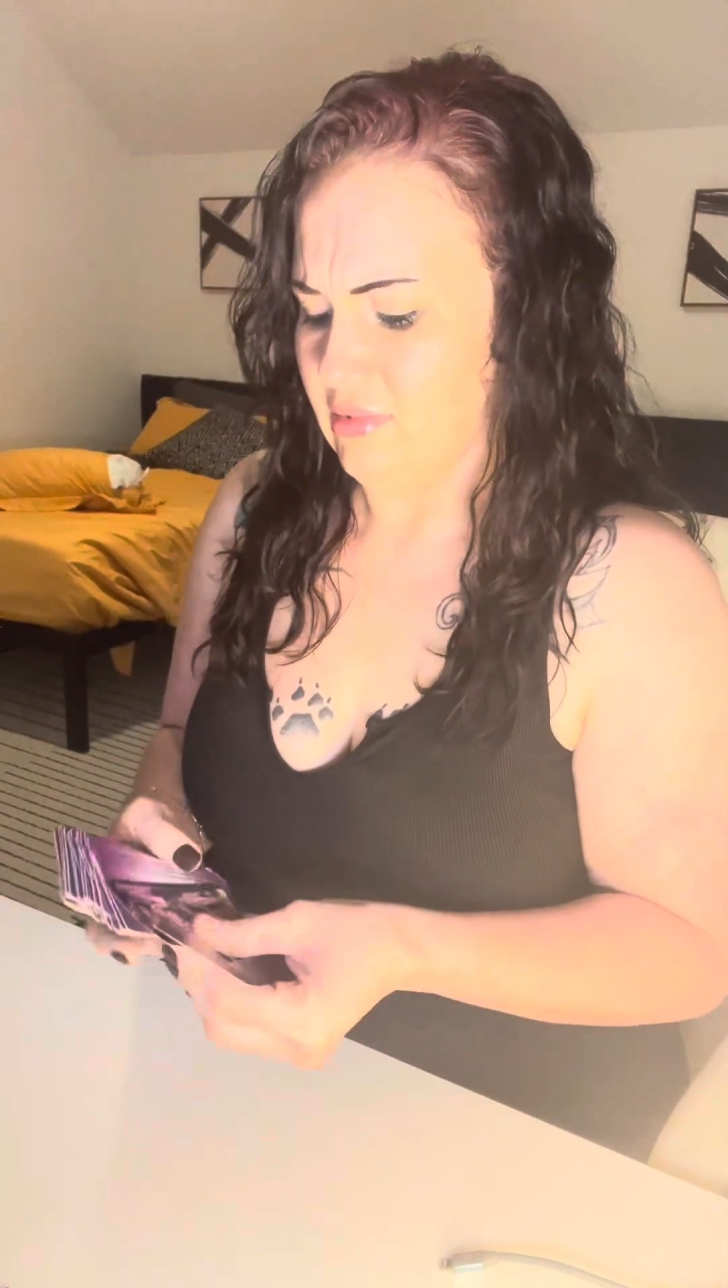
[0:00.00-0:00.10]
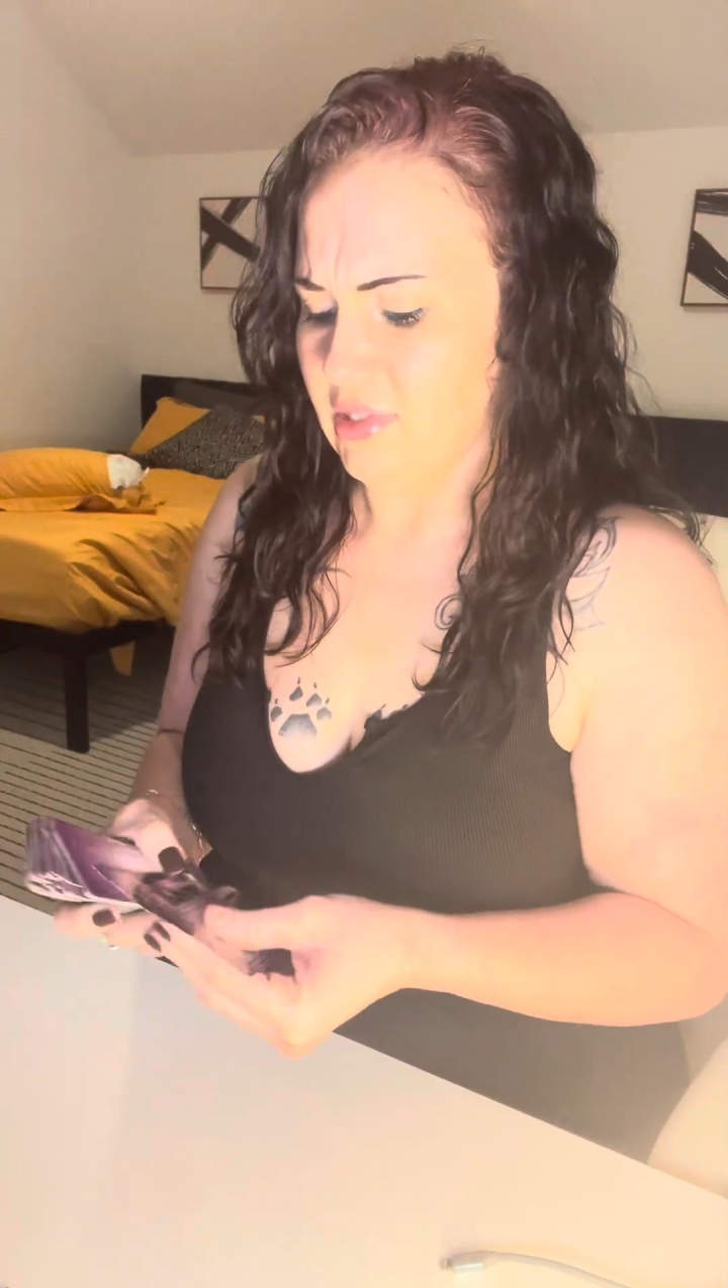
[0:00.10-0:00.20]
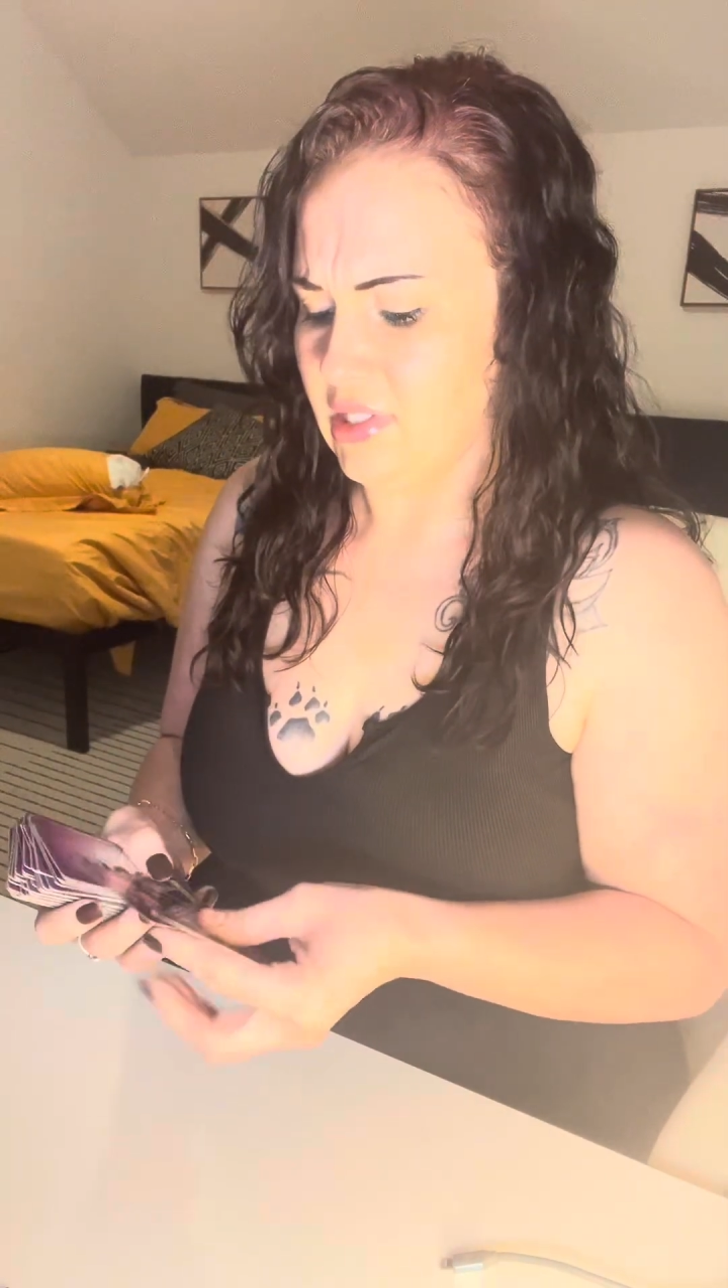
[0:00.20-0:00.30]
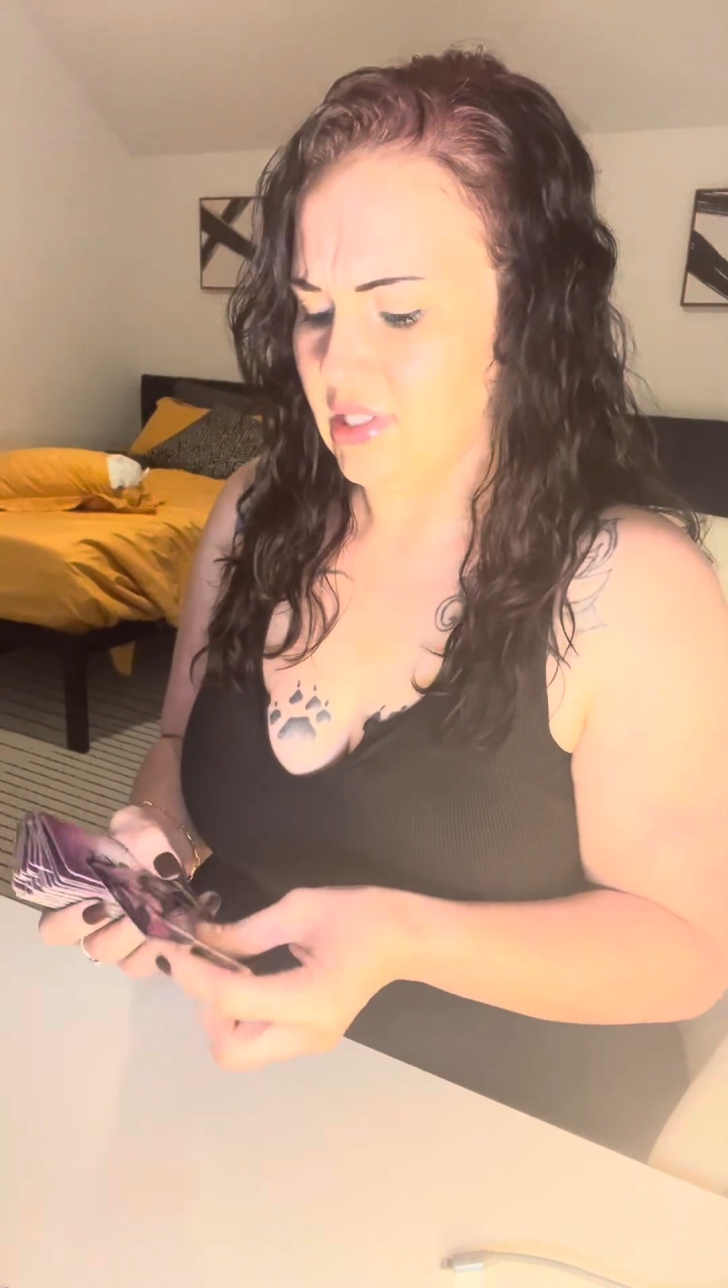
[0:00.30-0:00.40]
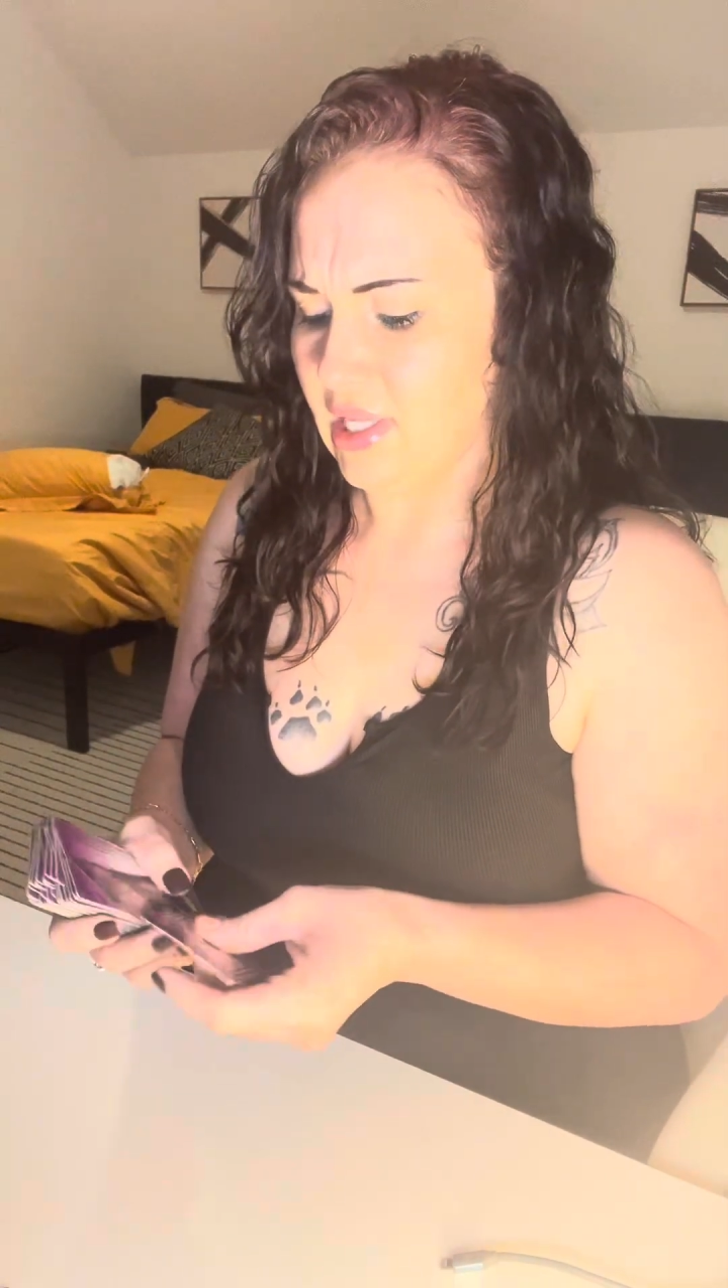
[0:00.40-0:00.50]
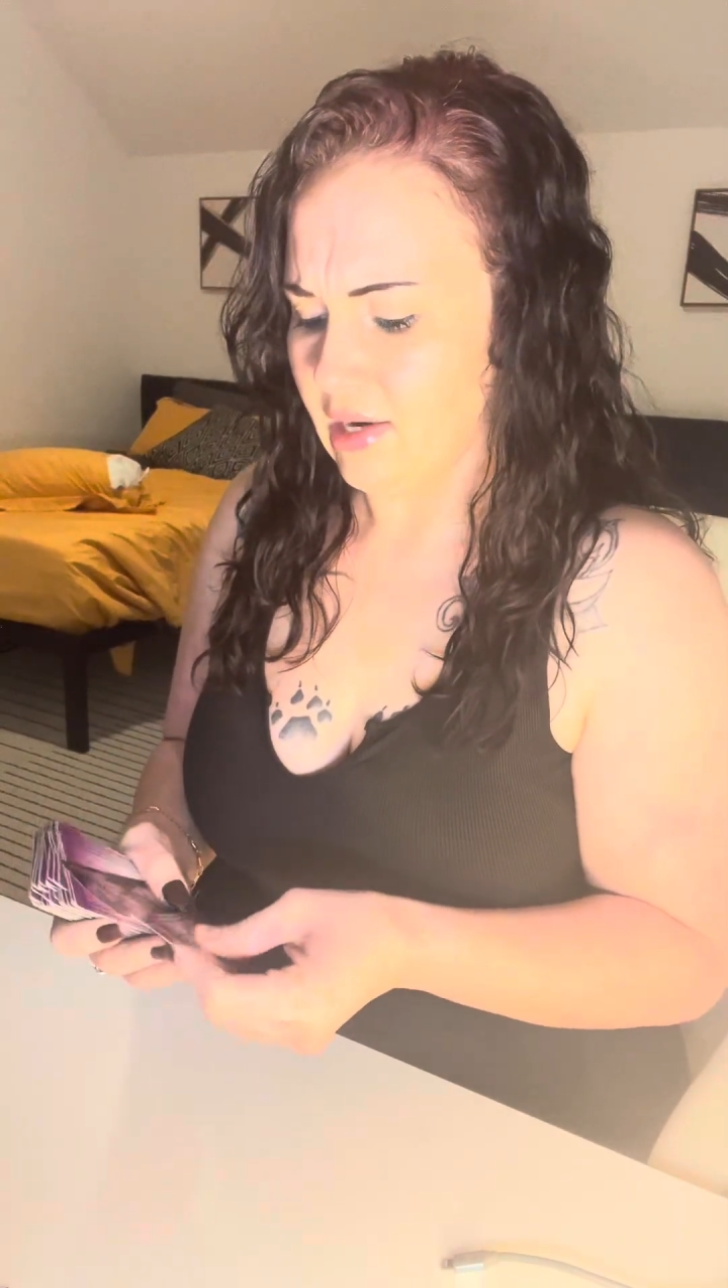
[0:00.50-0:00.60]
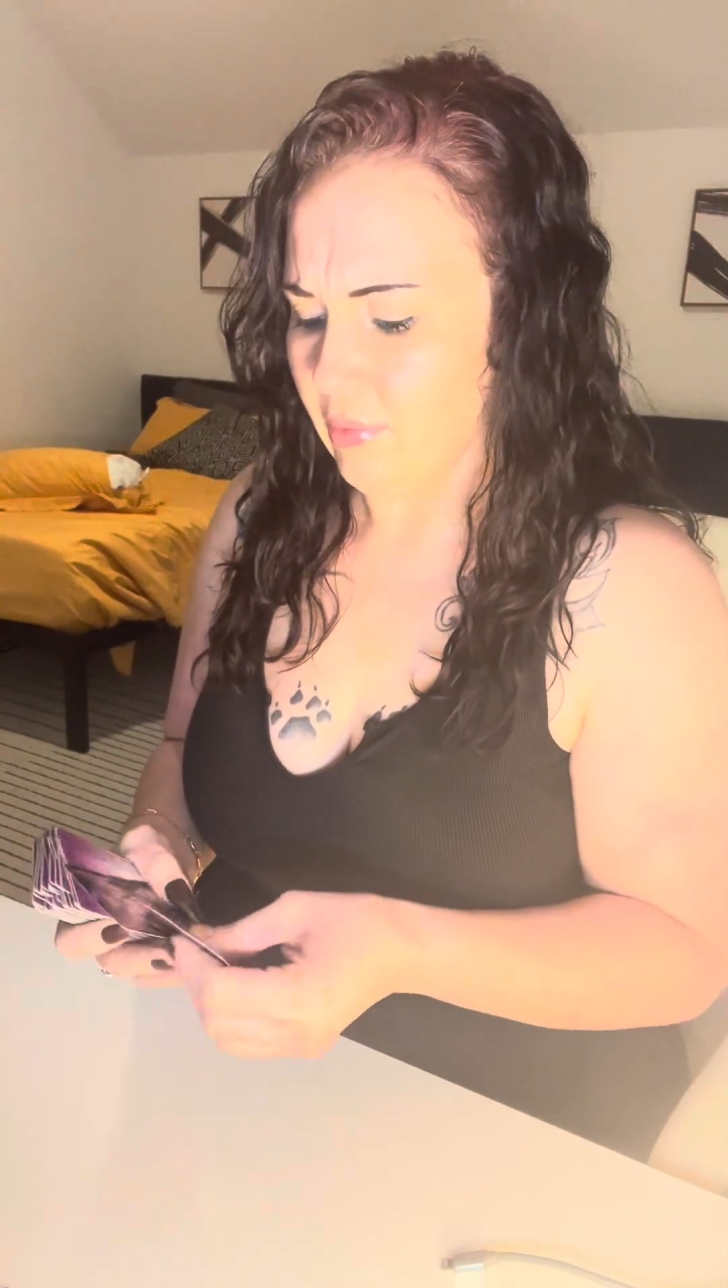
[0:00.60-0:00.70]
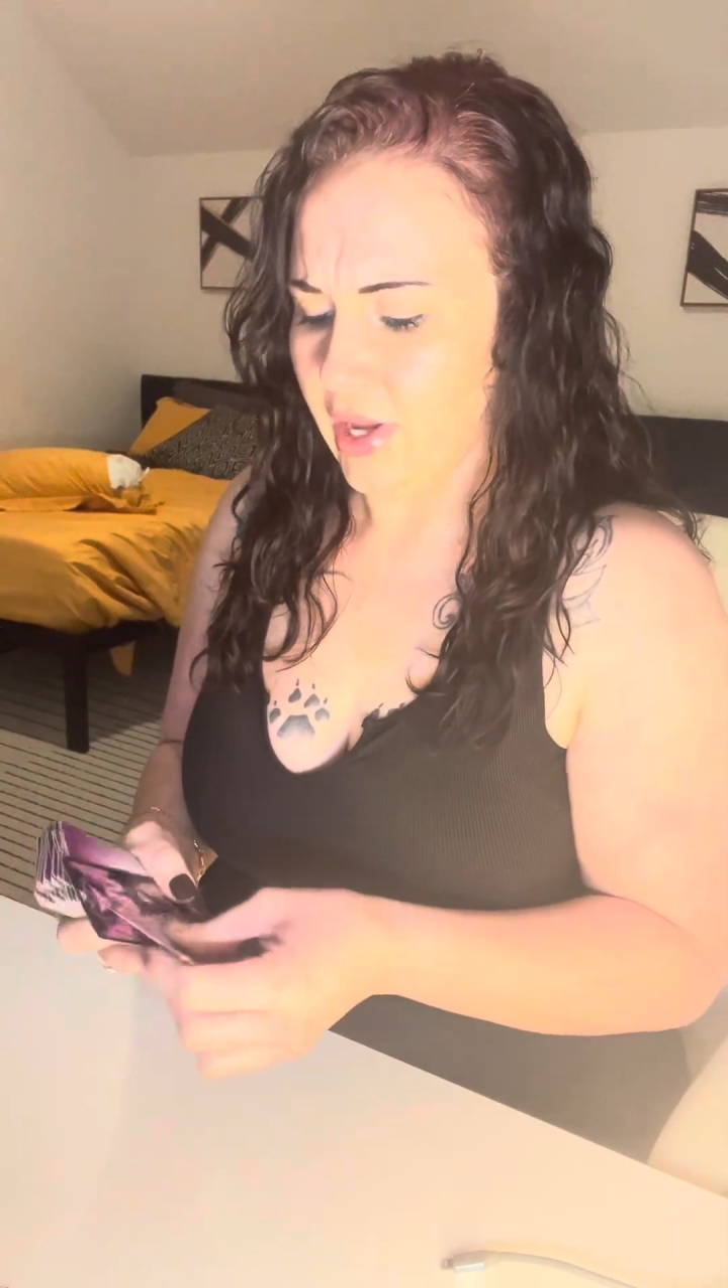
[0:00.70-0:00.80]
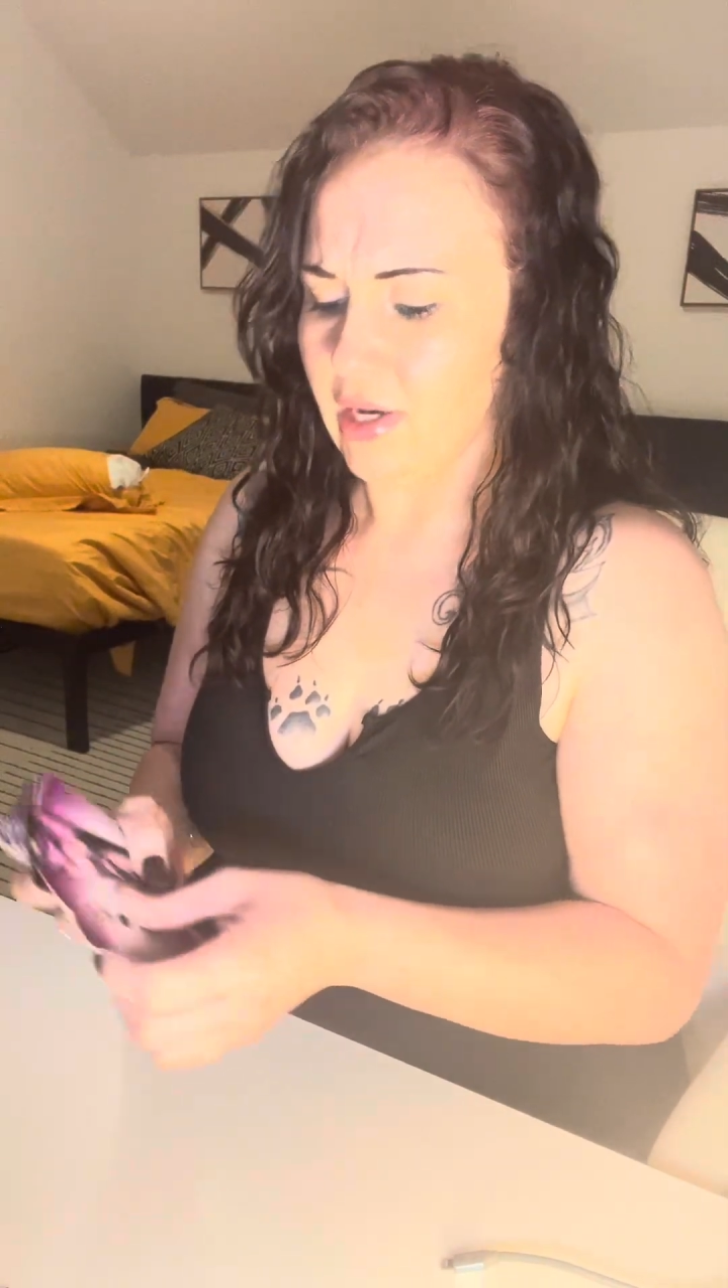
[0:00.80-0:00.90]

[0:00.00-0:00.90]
a sudden way.